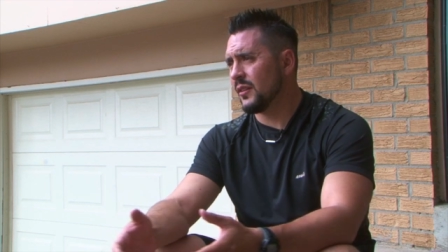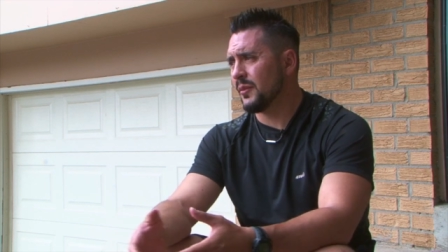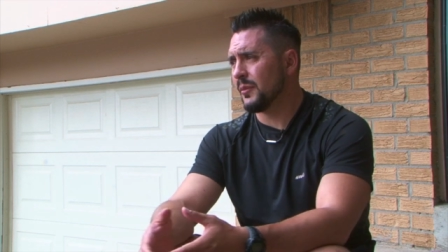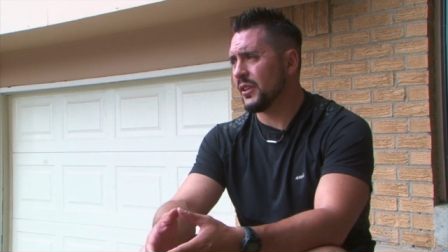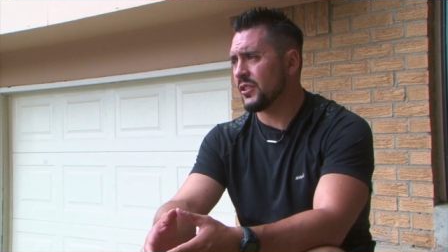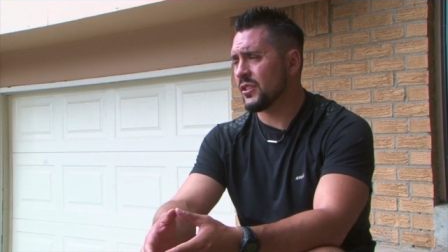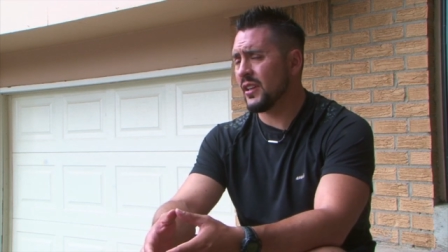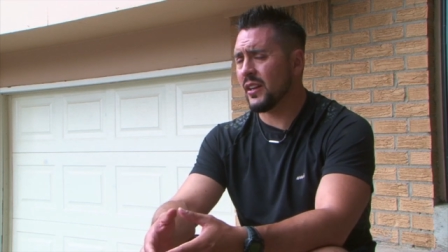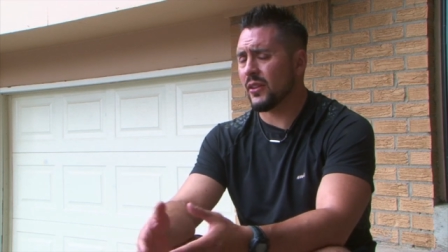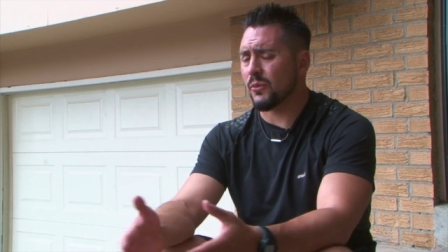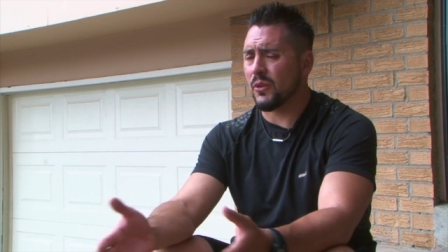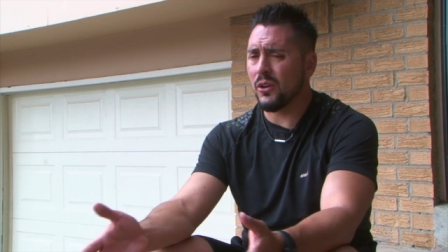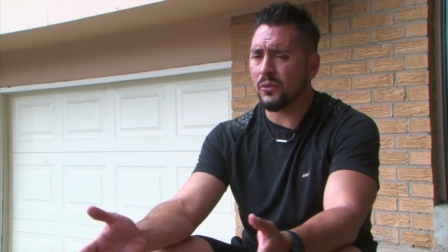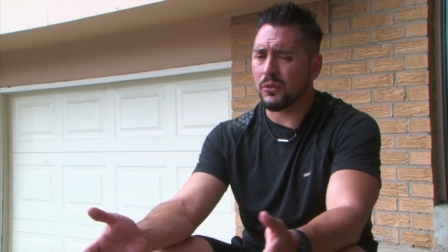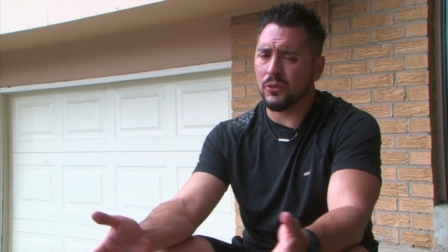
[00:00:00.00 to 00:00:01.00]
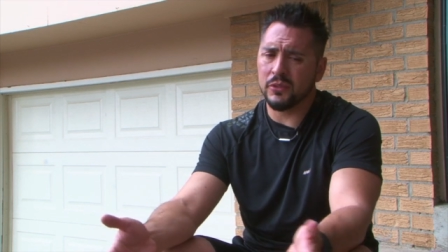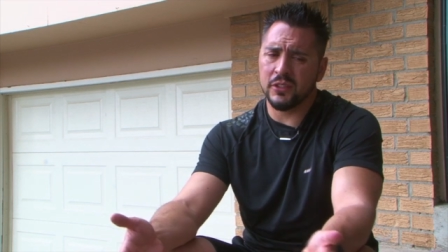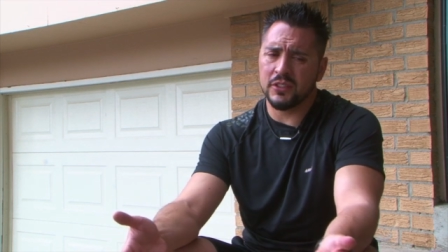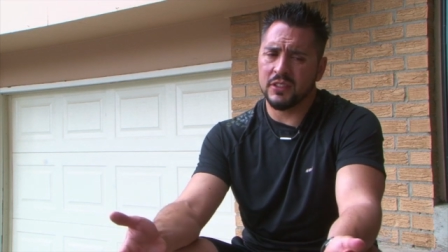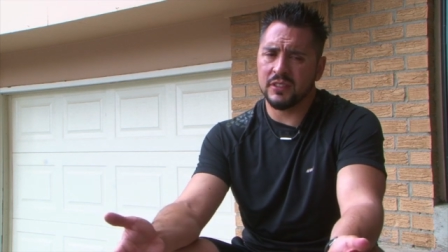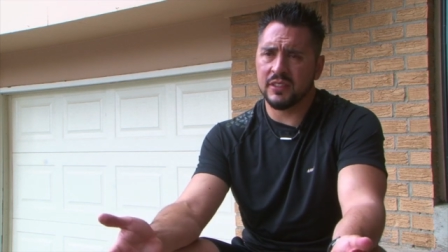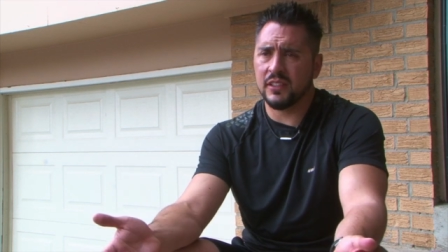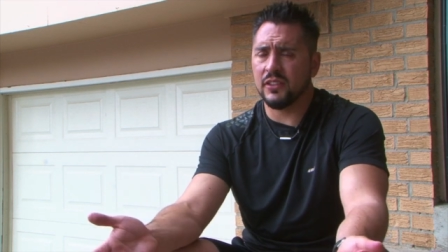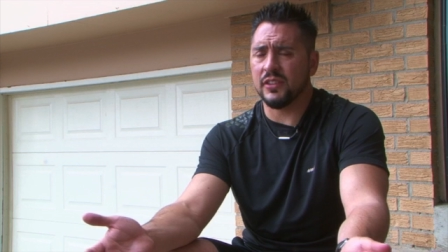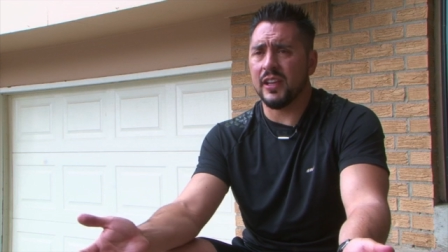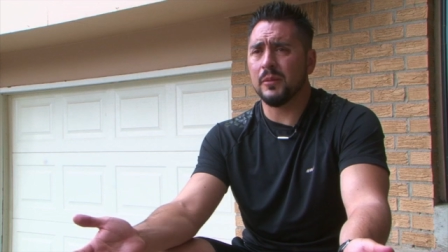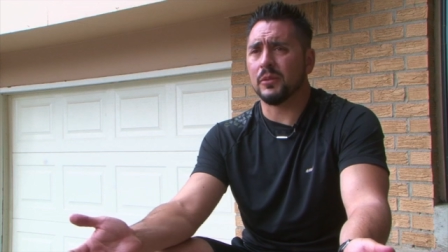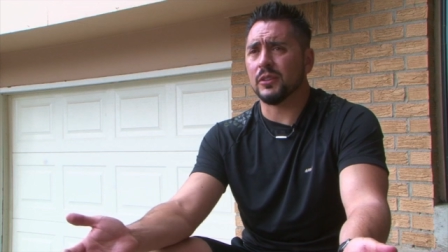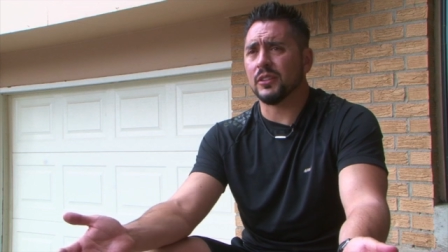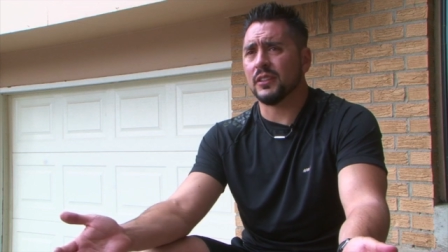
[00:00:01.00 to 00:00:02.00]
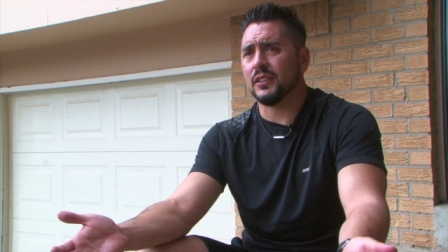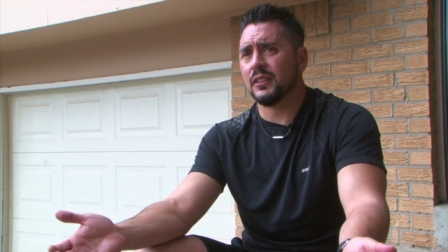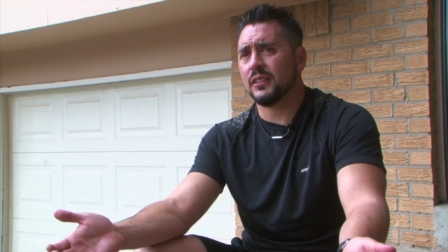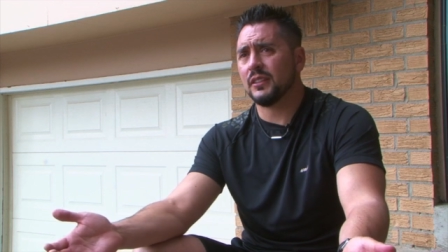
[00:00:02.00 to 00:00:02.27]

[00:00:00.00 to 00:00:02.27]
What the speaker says: but you're not on the wrong road. You're just in your neighborhood,